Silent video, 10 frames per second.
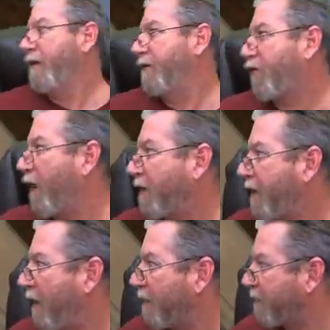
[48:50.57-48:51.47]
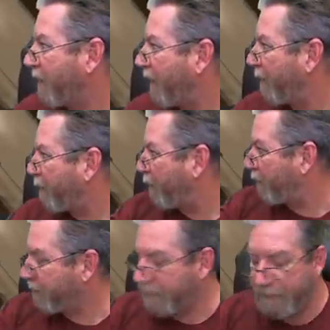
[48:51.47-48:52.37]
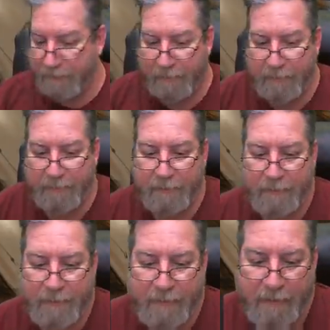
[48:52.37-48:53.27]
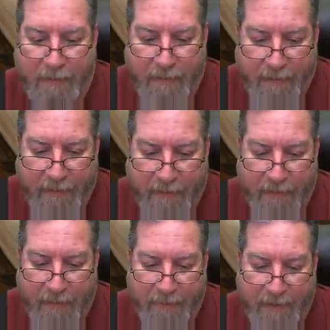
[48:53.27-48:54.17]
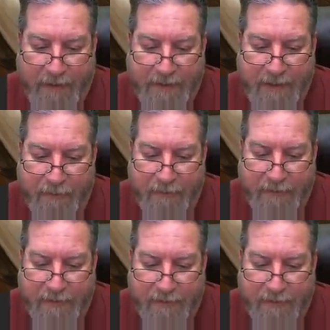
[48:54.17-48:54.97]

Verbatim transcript: crocodiles and the hippos. Mm-hmm. That sequence.